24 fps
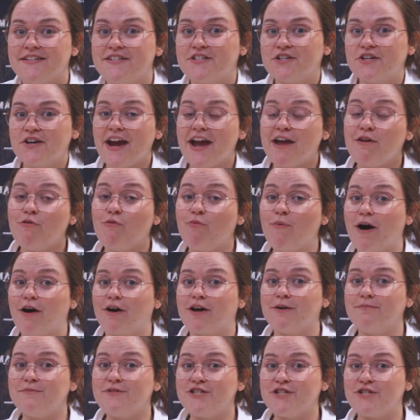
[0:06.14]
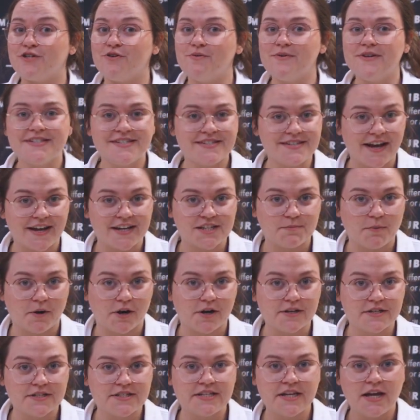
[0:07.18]
Center and welcome to
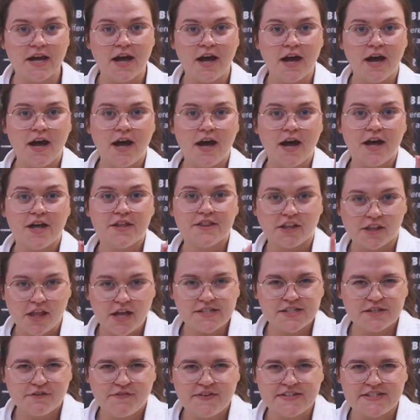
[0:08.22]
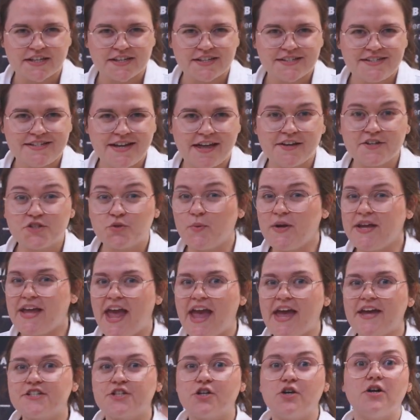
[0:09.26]
SciSparks. The laws of physics tell us we
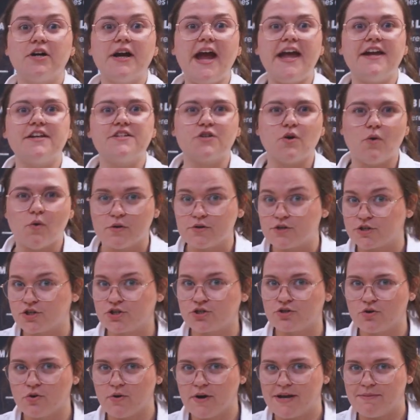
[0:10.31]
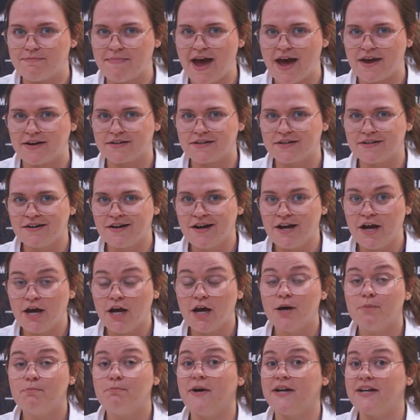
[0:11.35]
can't create or destroy matter,
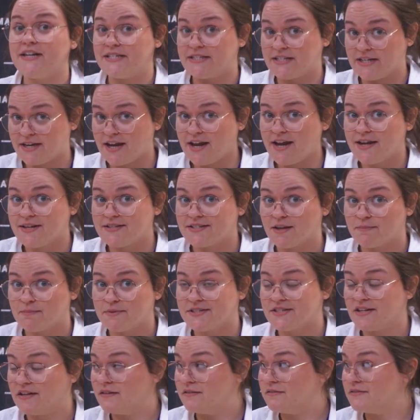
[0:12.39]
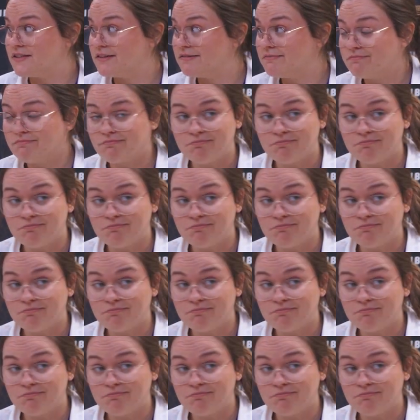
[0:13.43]
but in today's episode,